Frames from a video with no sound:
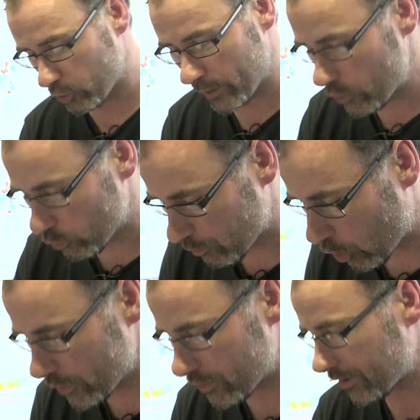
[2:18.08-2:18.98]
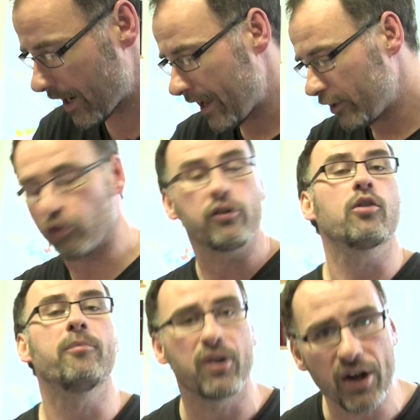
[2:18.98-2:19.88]
between those points. They're
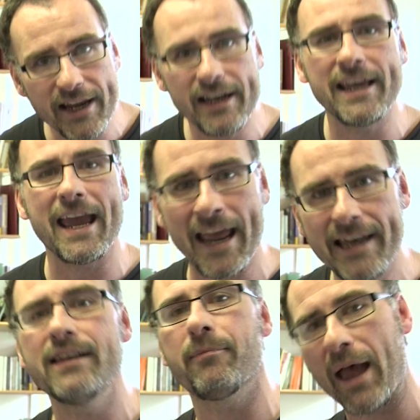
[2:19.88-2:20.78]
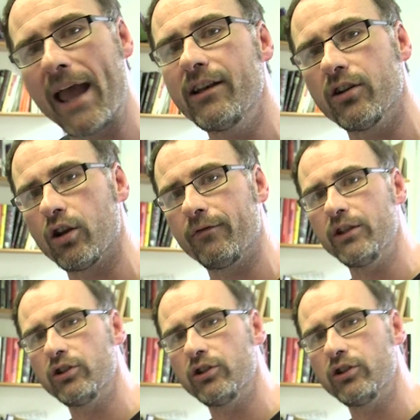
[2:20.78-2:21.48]
completely independent of